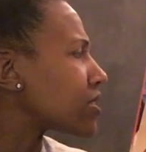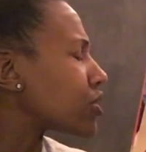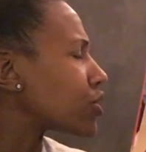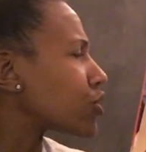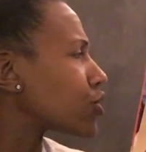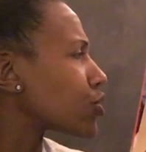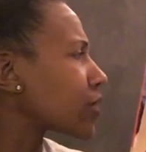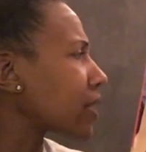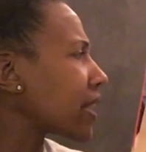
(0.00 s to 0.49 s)

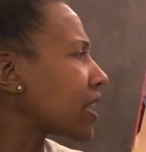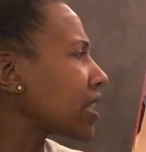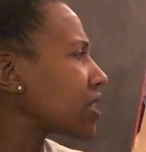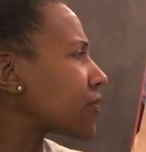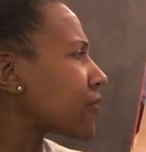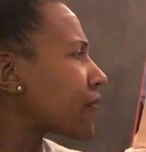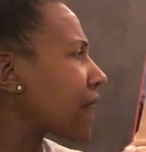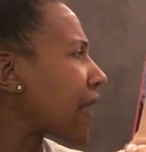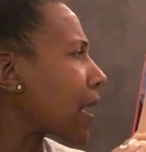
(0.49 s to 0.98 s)
strange
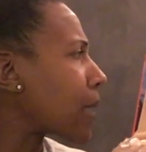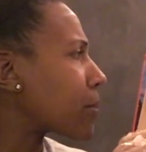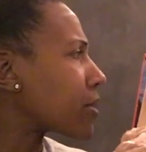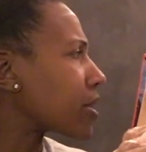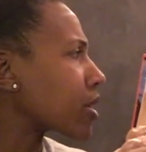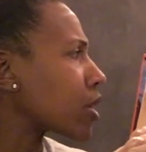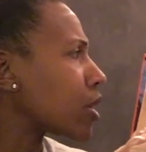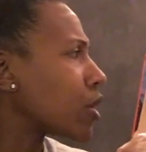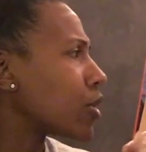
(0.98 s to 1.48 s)

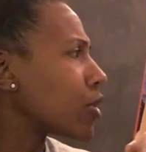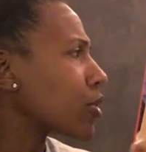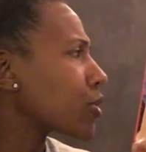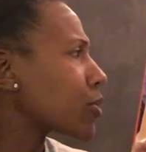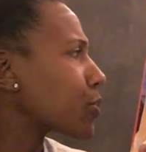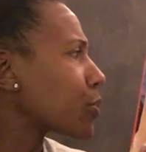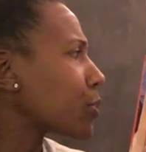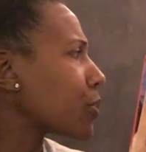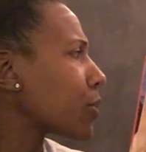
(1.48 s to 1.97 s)
fabric
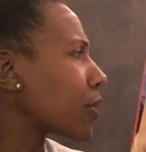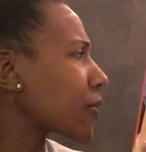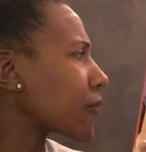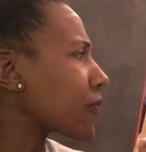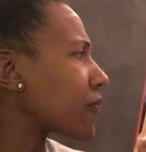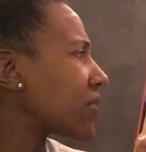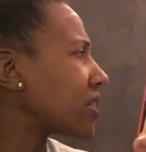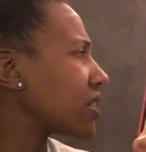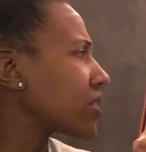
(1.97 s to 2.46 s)
through her
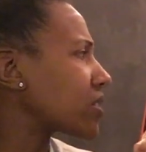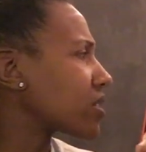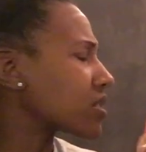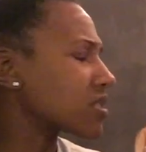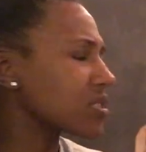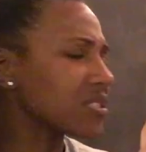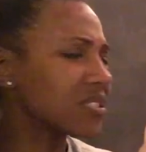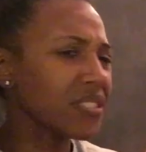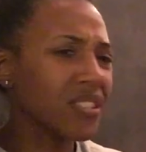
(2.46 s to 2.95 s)

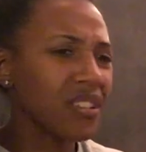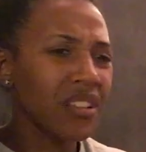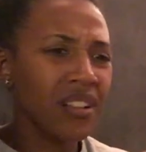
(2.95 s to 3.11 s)
fingers.